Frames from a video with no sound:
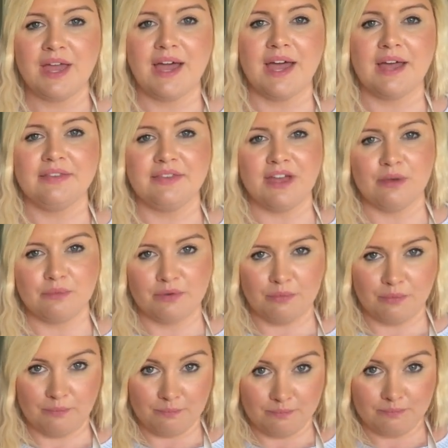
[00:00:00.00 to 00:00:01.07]
And that
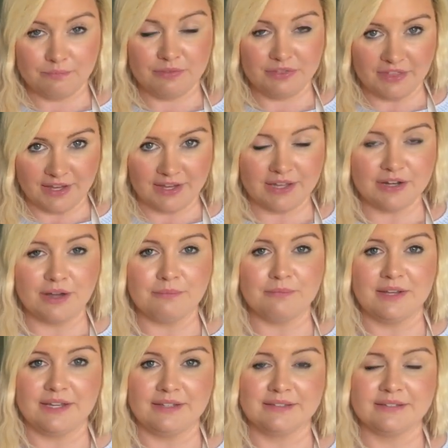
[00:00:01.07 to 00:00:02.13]
will thicken up
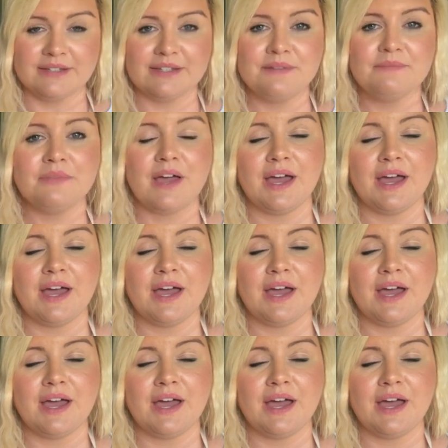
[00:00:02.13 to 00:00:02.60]
nicely,